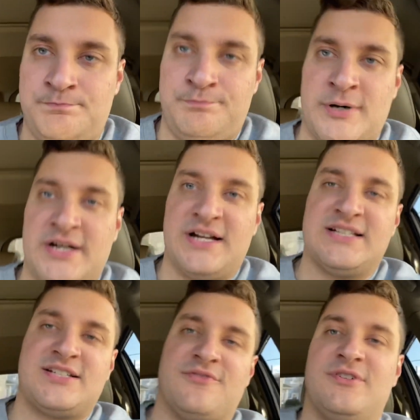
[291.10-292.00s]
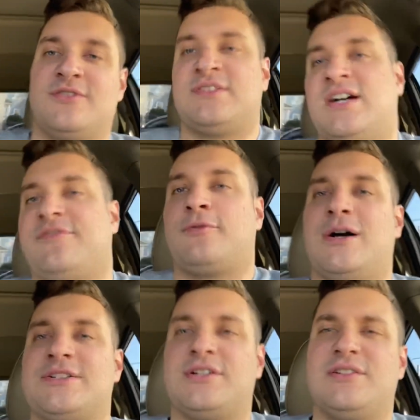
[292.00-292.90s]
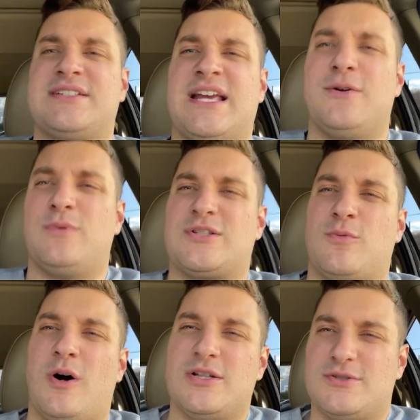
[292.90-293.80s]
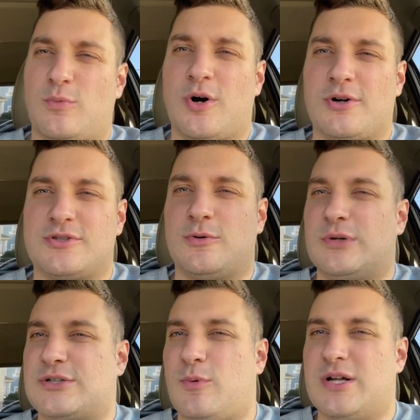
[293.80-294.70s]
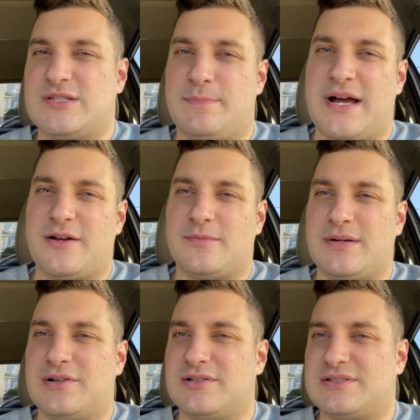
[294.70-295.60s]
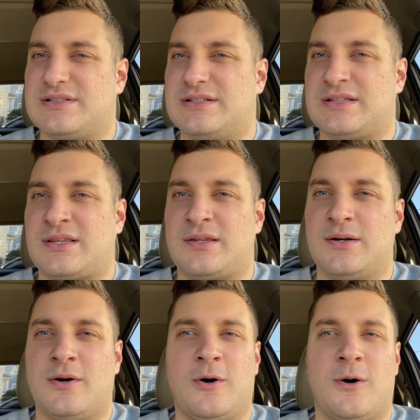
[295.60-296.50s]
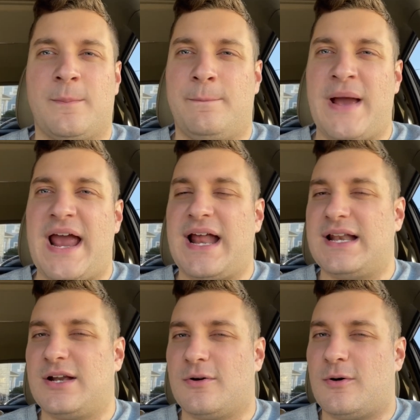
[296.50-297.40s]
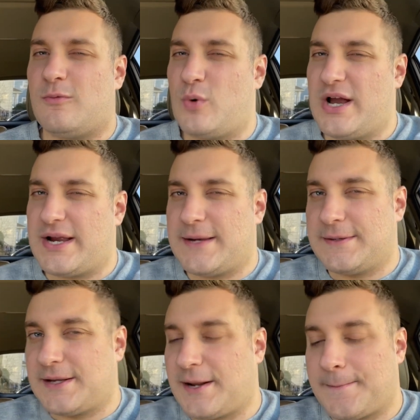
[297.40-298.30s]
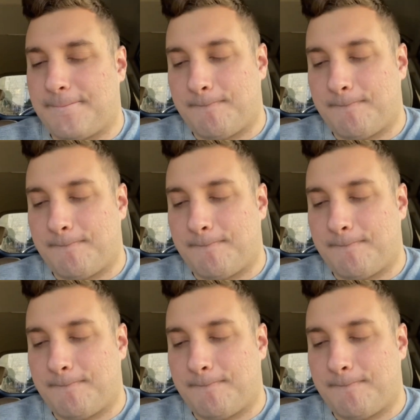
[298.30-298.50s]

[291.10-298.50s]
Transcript: But it is a real tough question to say which one's worse or which one's better, because they're all bad in their own way, you know.